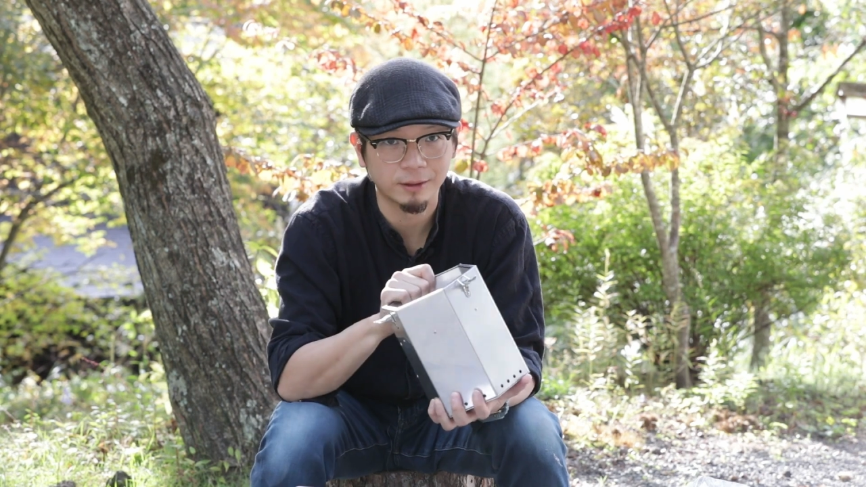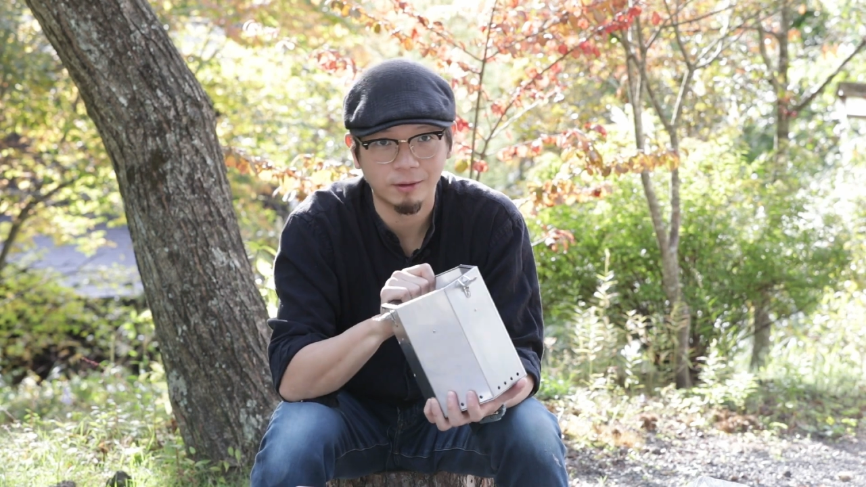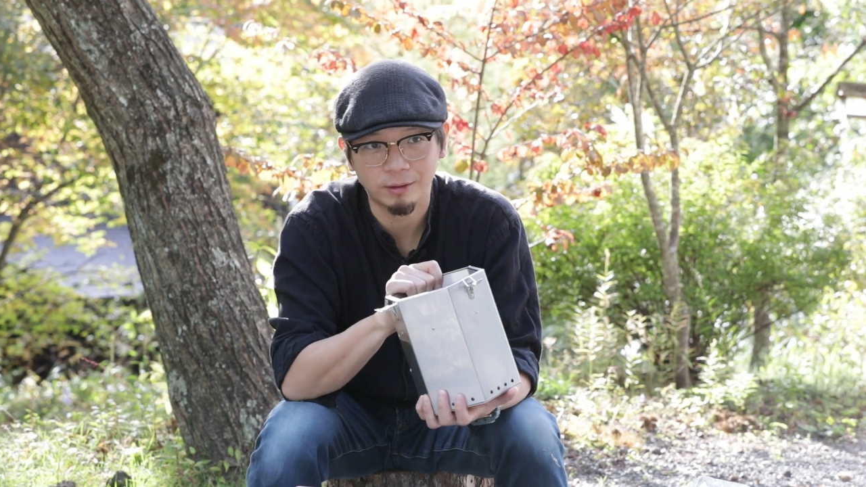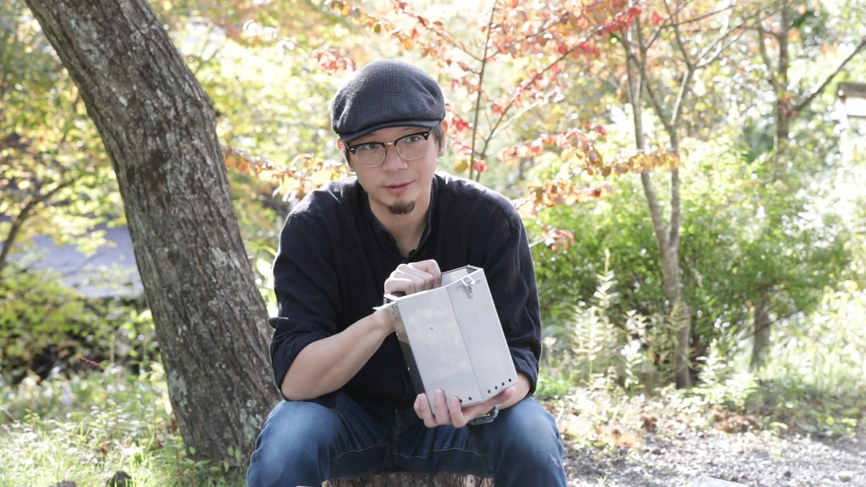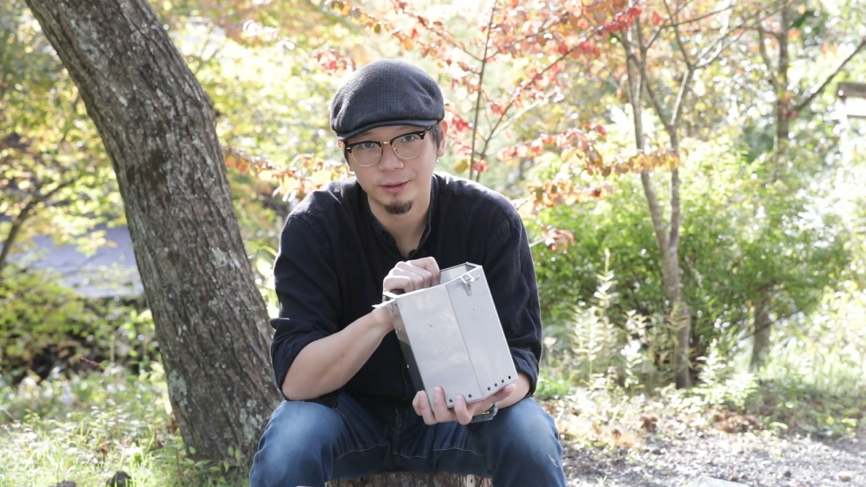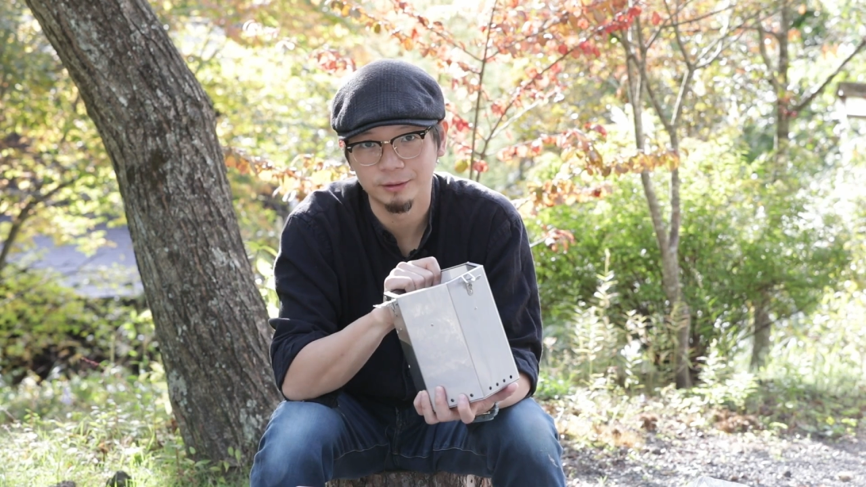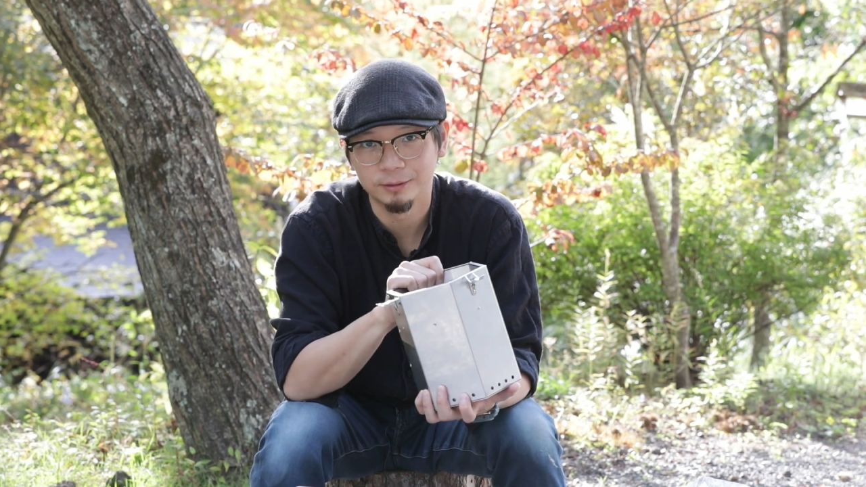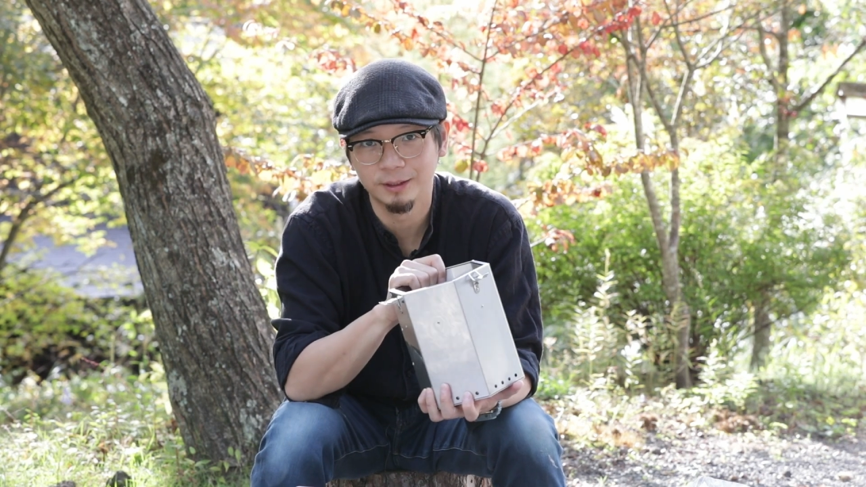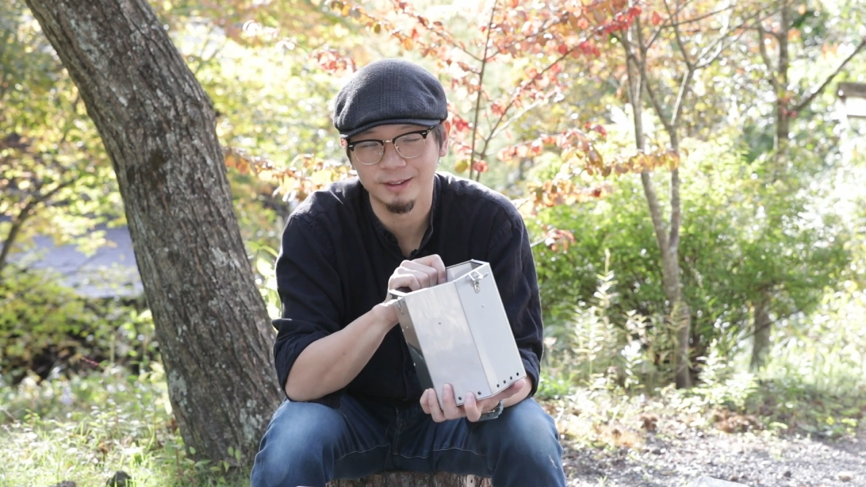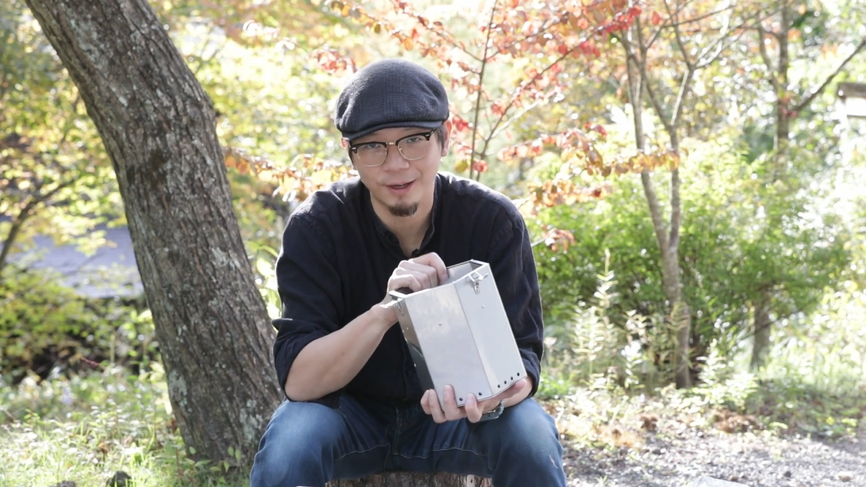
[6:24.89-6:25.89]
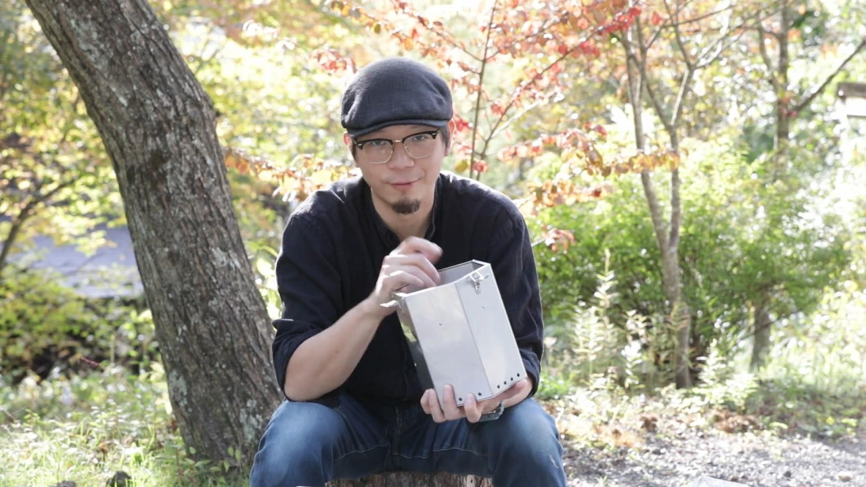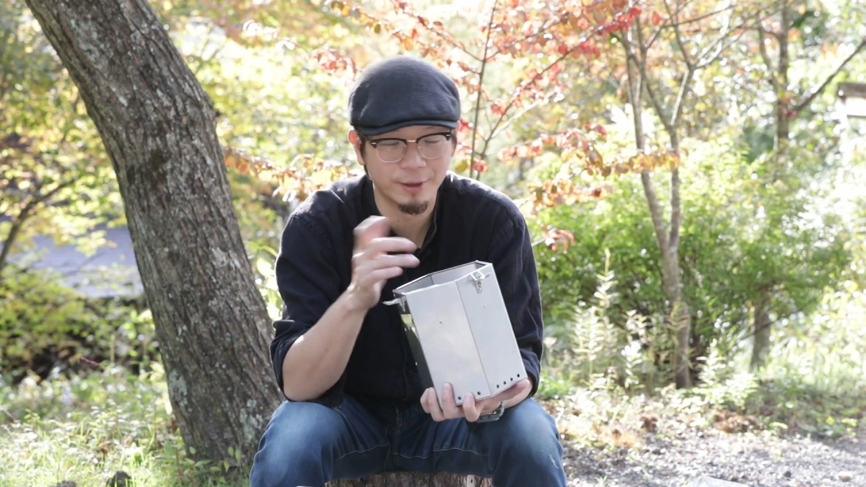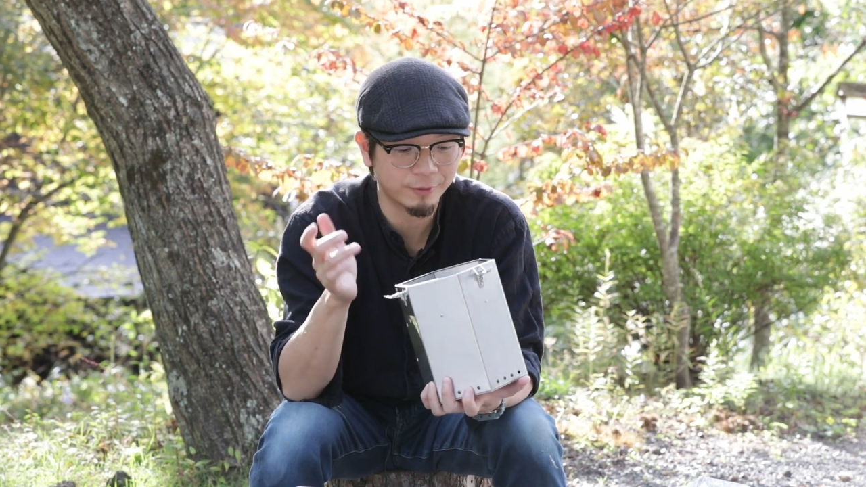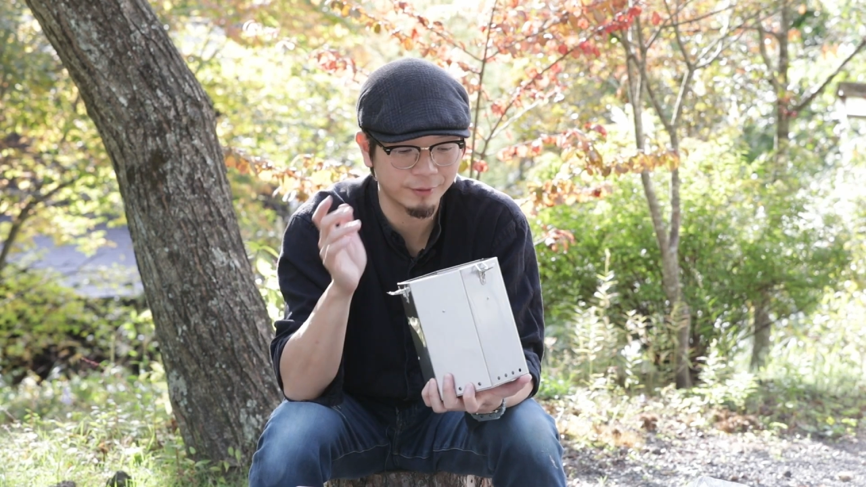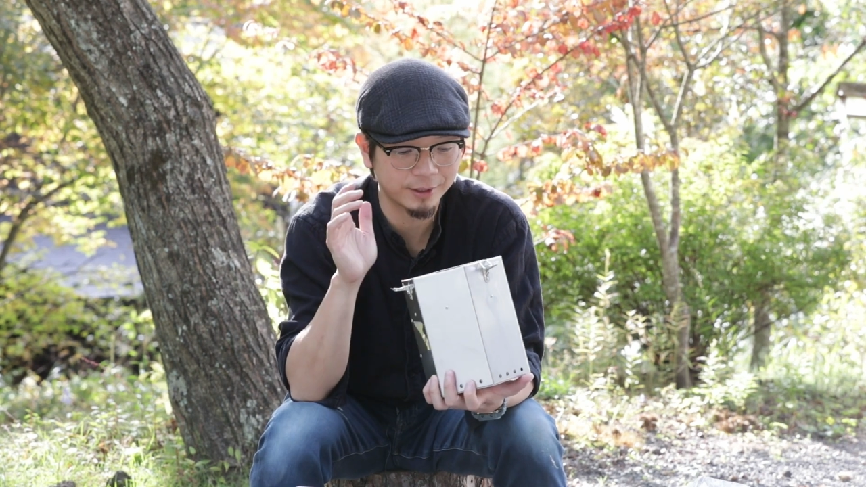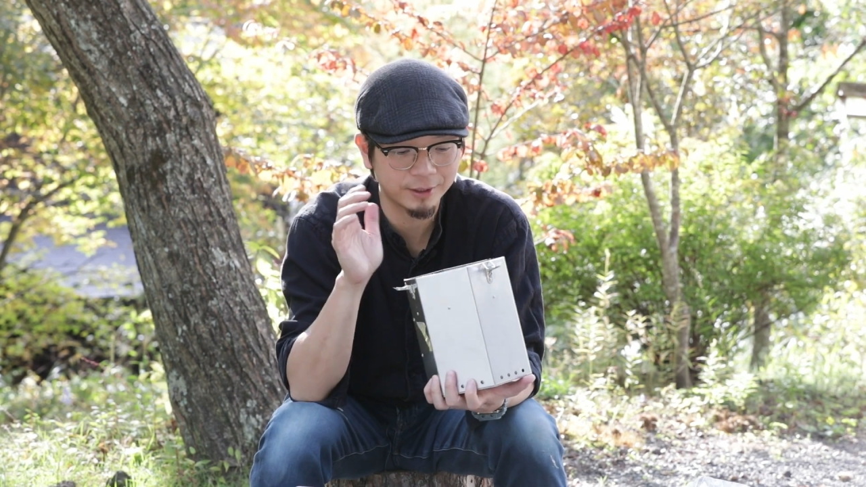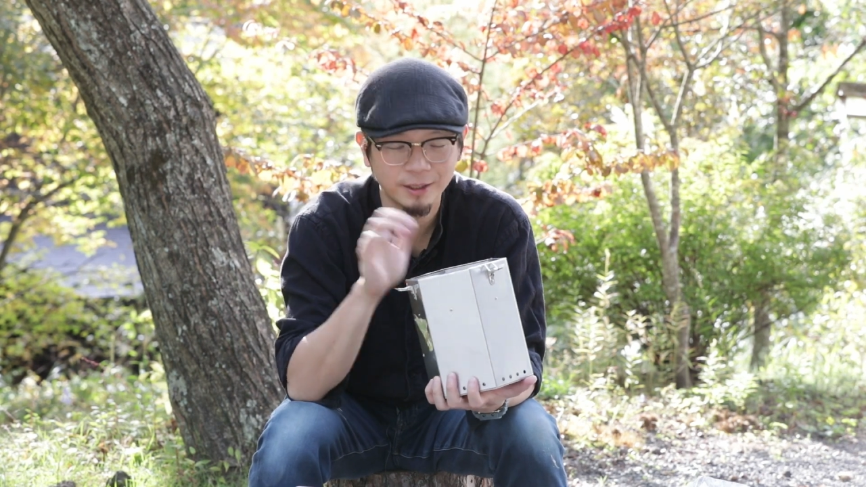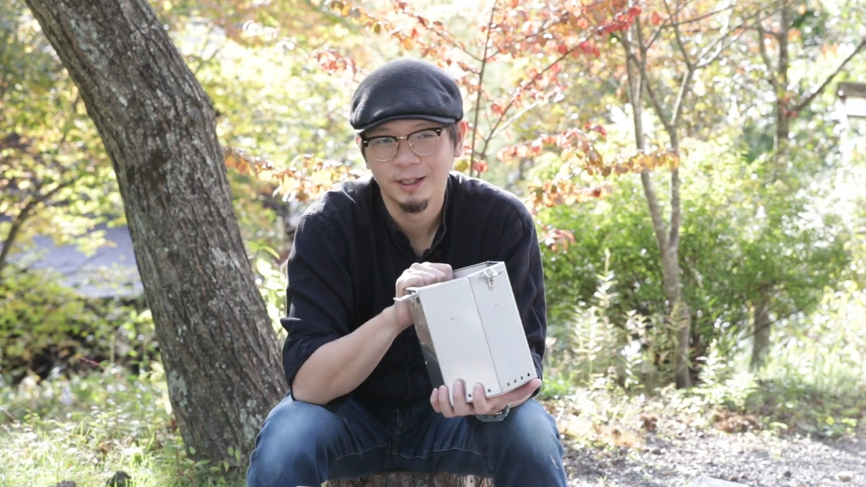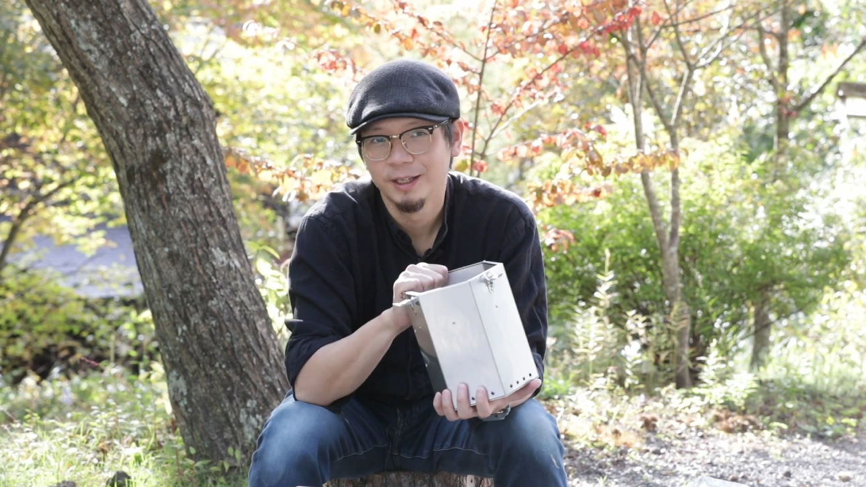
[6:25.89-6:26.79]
or, you know, get rid of it.